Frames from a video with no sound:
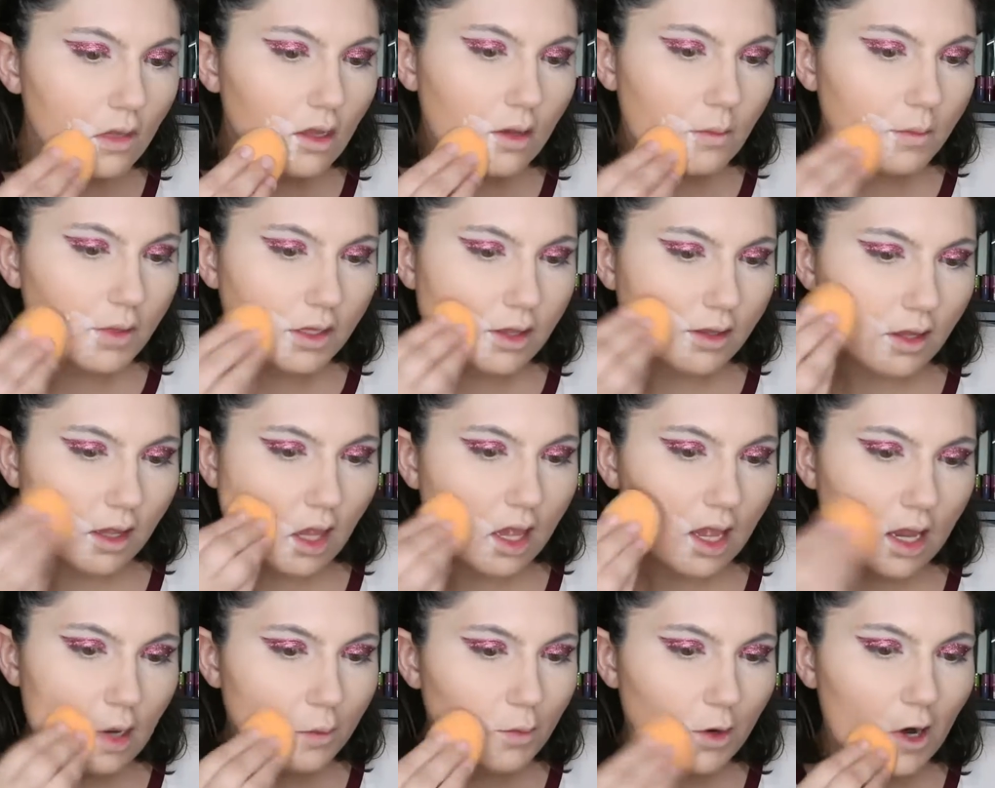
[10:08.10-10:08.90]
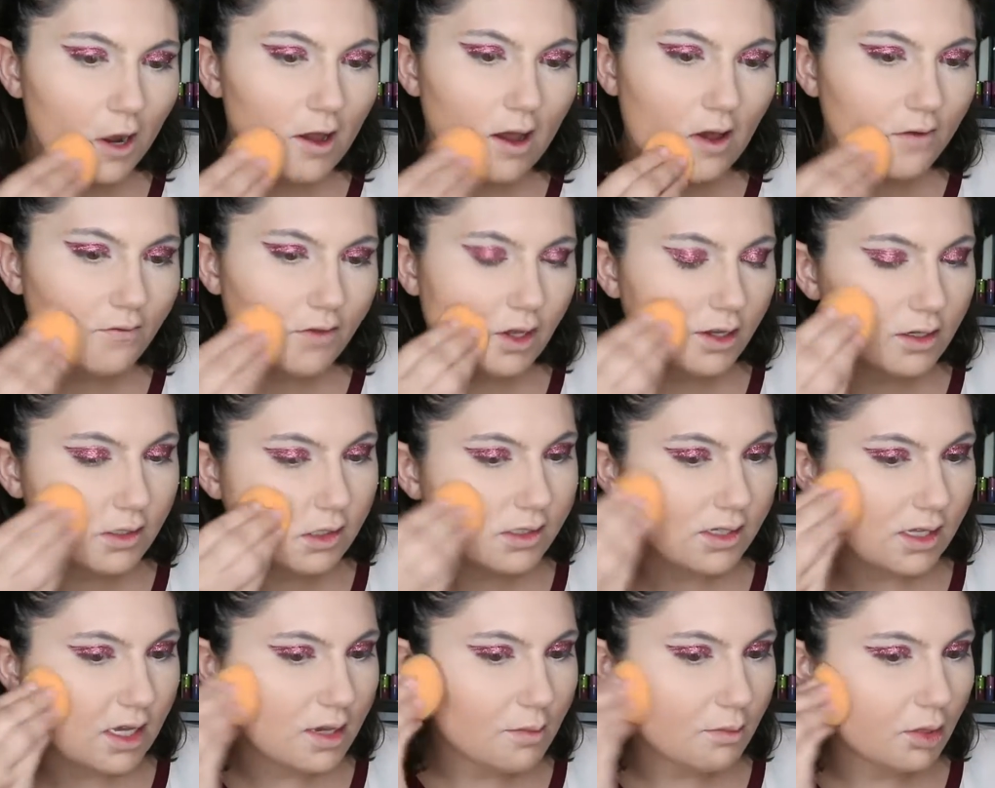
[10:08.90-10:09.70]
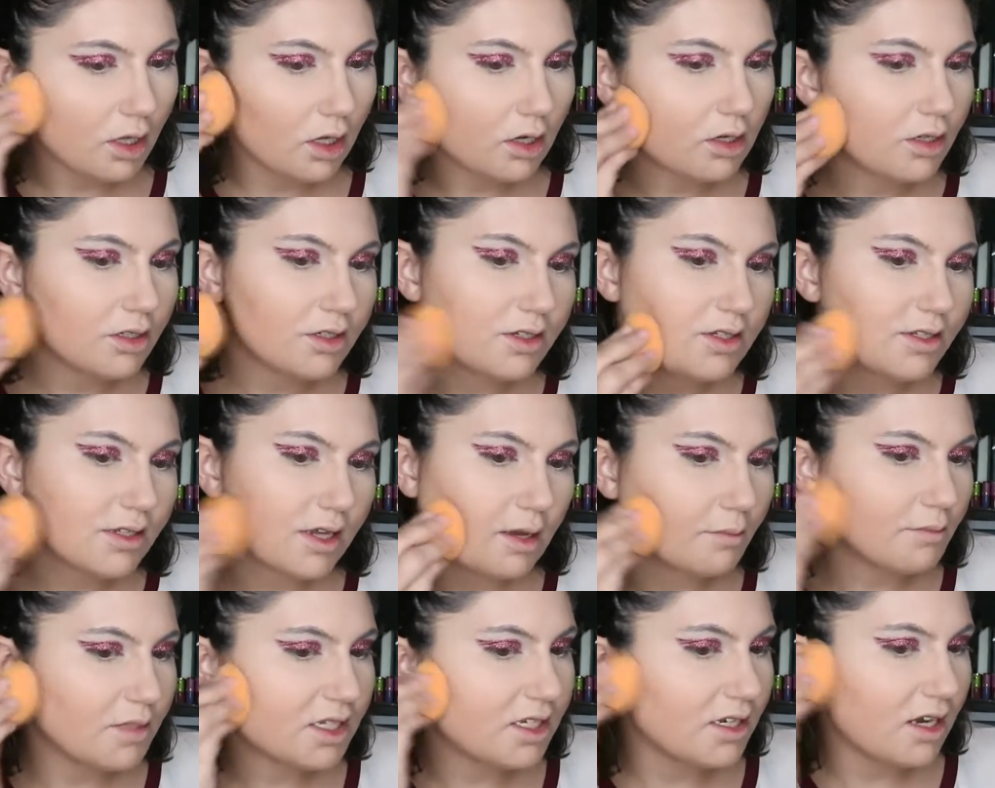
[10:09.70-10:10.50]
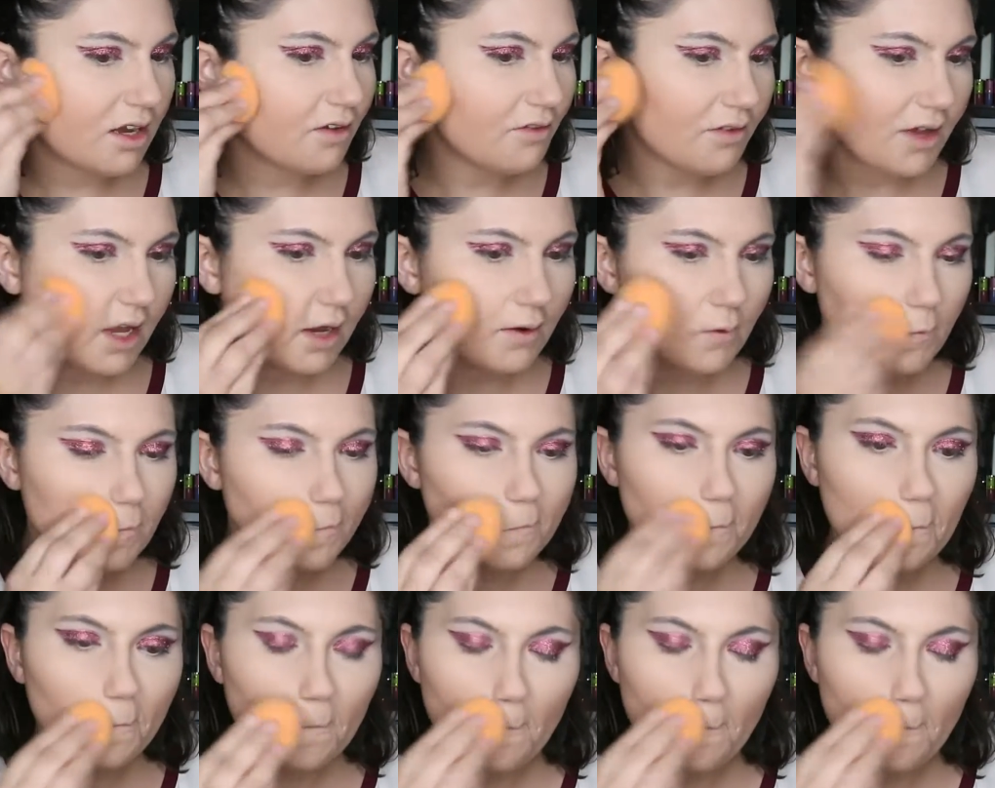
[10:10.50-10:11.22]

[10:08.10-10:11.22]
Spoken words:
I mean, the camera obviously blurs some stuff out,